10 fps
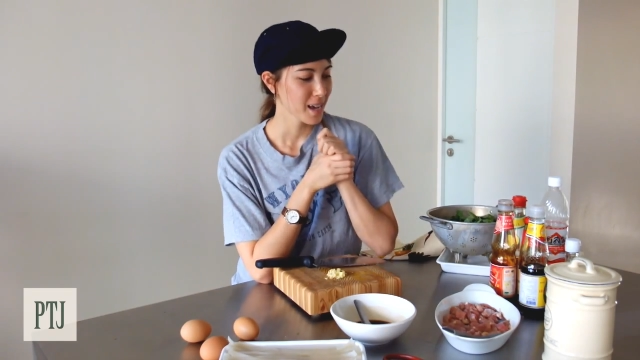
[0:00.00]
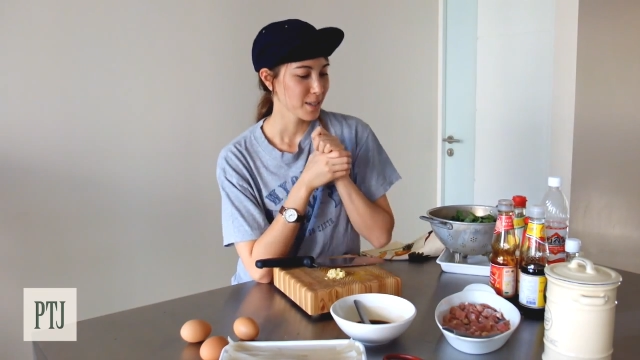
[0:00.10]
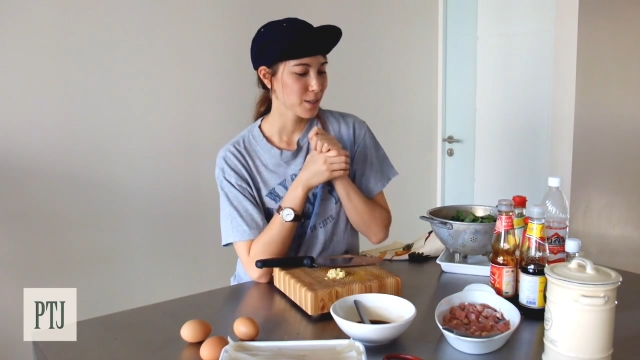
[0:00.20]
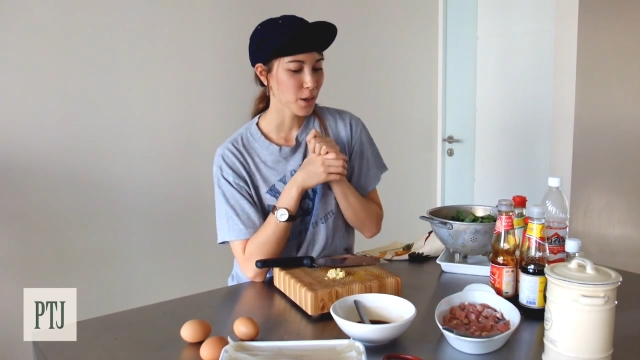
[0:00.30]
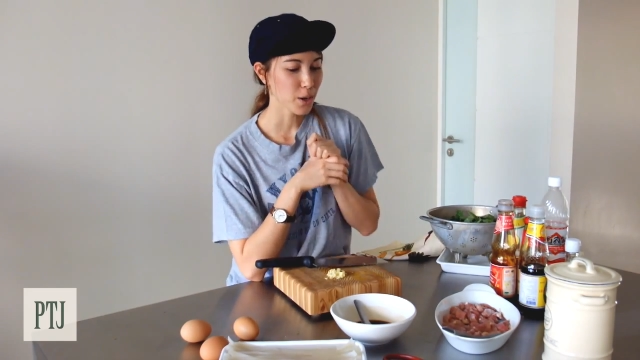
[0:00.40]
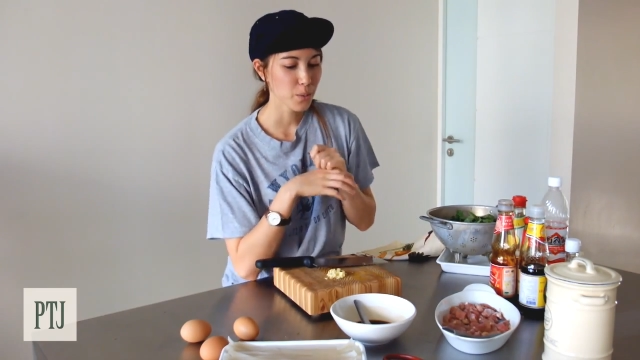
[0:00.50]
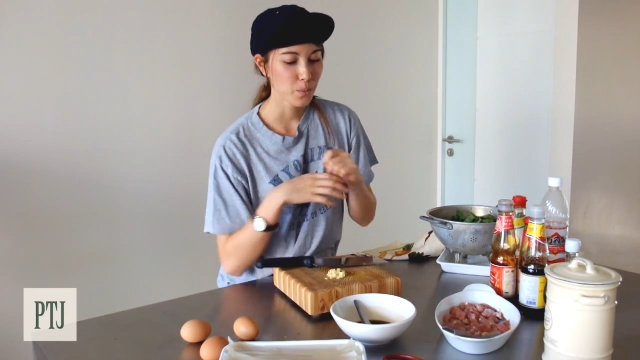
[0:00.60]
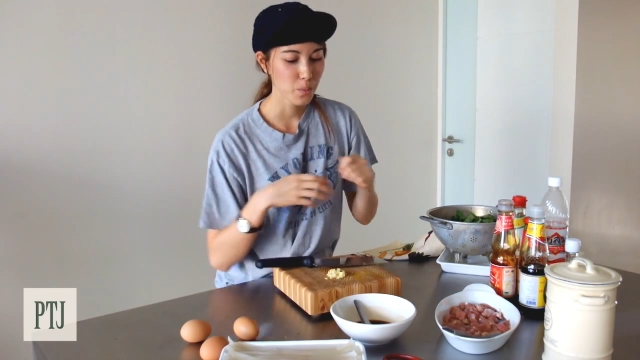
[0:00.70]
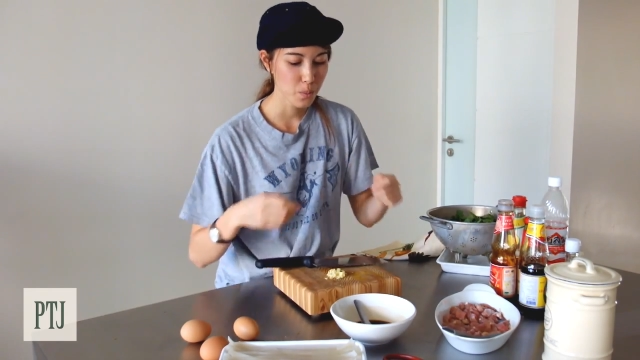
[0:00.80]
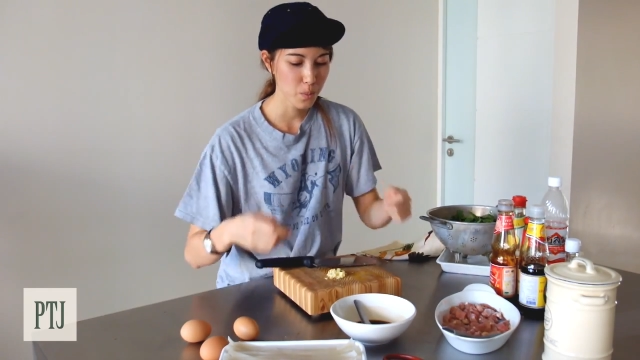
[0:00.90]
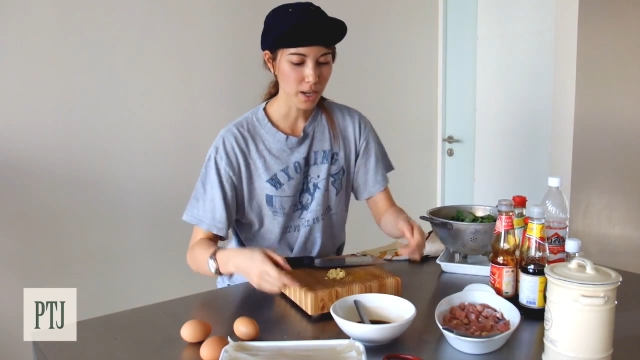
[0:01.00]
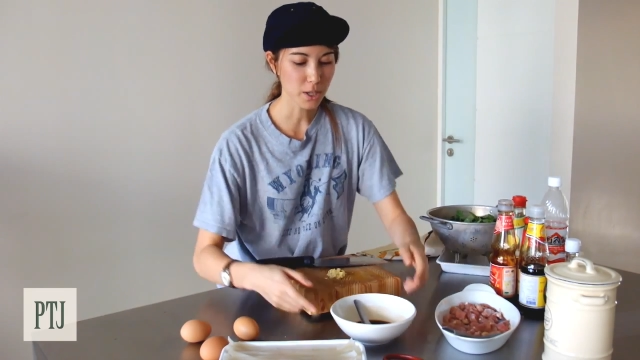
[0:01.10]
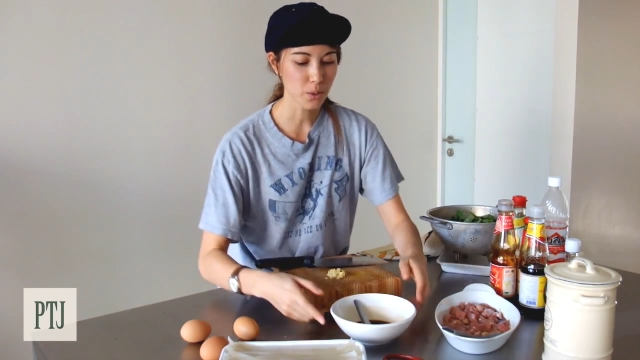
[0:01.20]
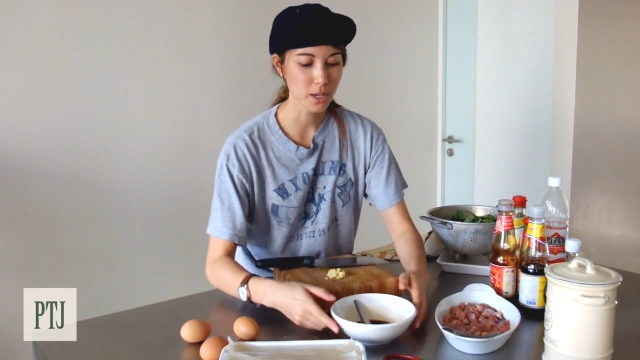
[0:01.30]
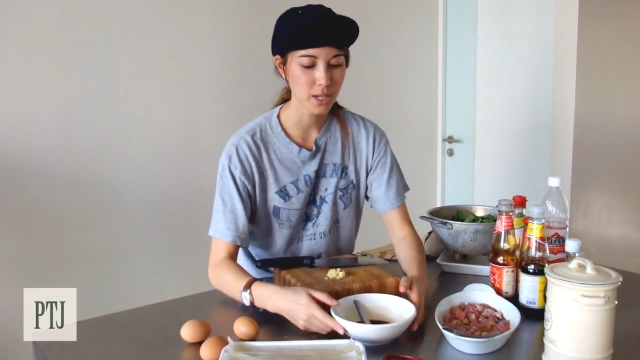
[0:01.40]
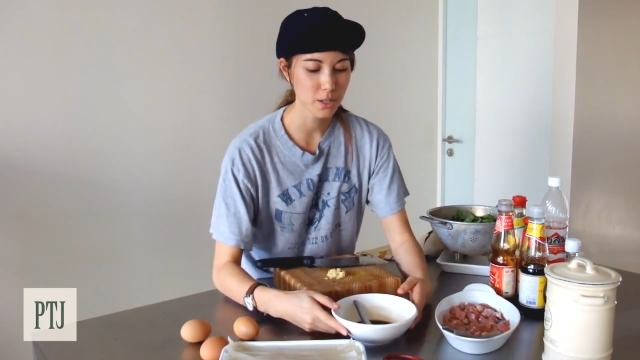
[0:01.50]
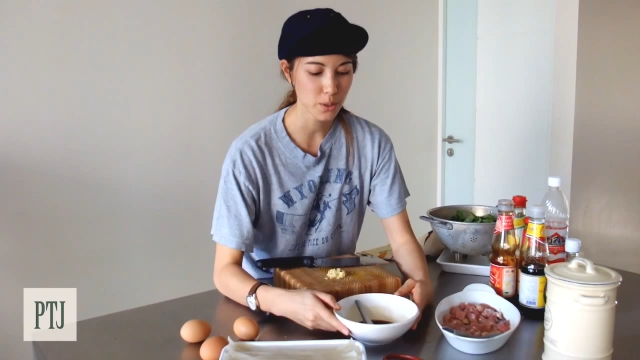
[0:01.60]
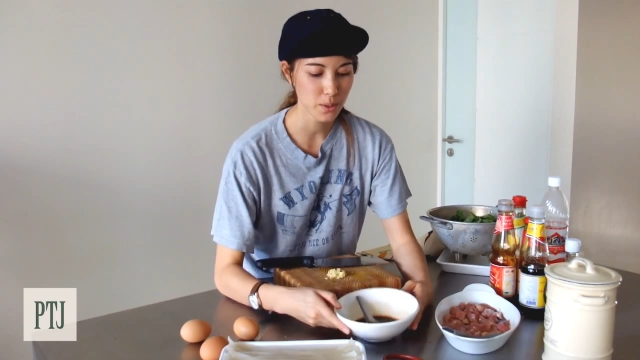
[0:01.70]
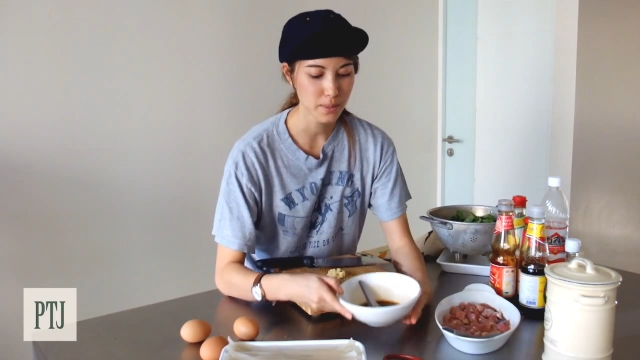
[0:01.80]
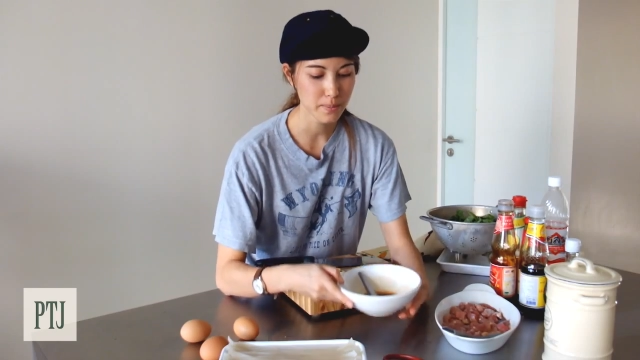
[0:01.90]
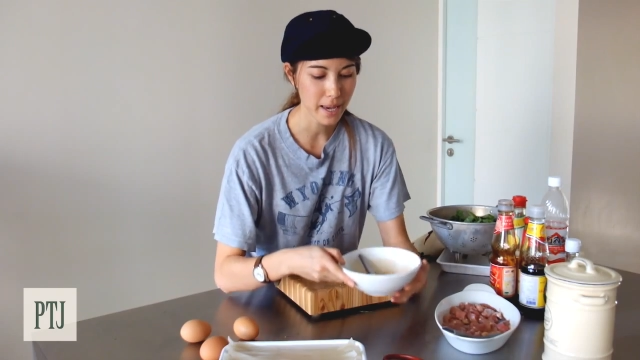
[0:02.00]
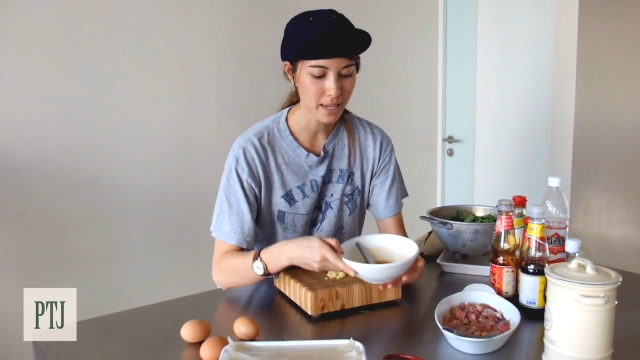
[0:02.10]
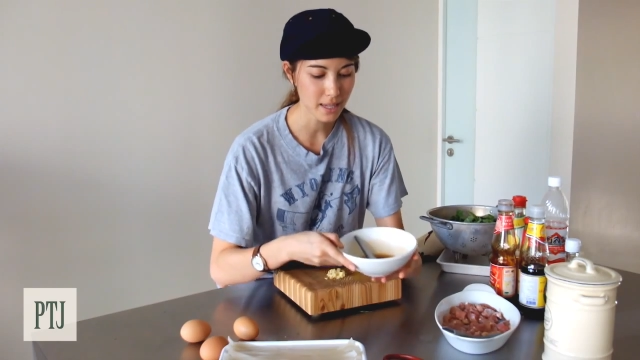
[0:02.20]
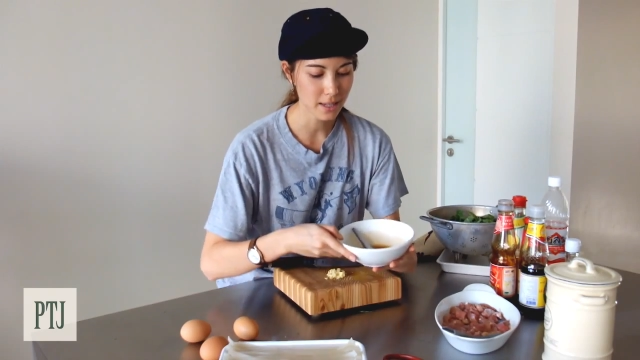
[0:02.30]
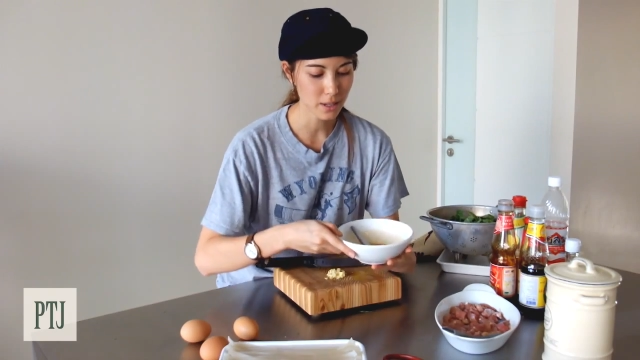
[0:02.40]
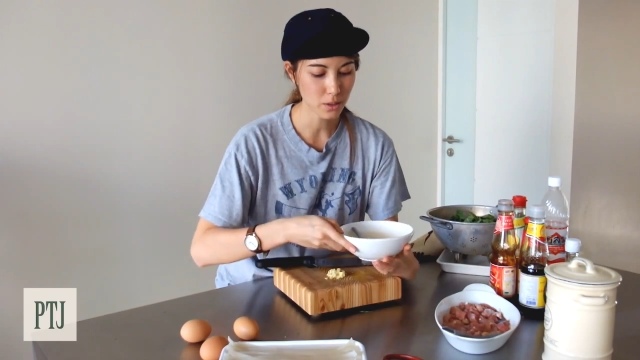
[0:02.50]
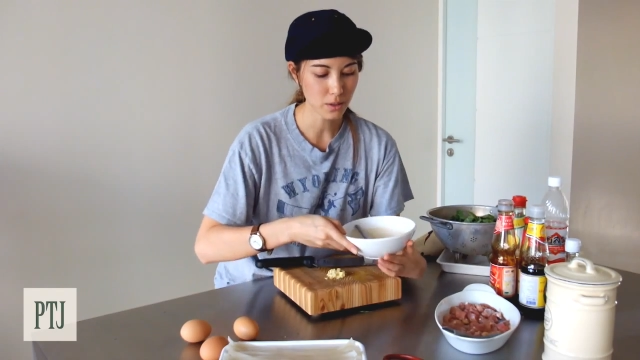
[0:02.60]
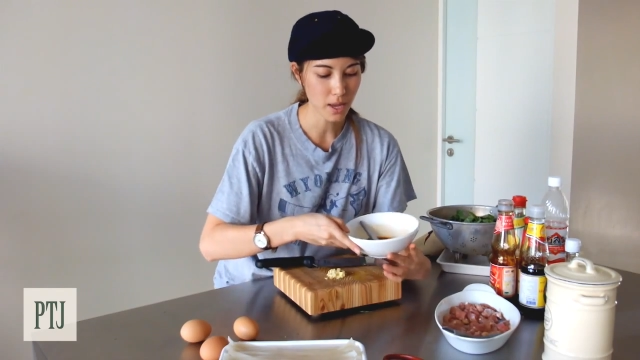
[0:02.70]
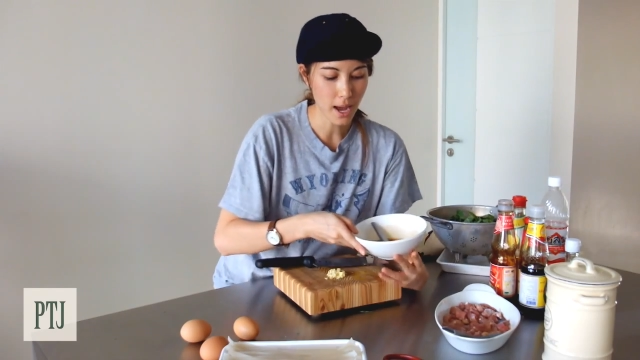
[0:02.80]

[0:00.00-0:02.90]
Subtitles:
So what you want to do is make a little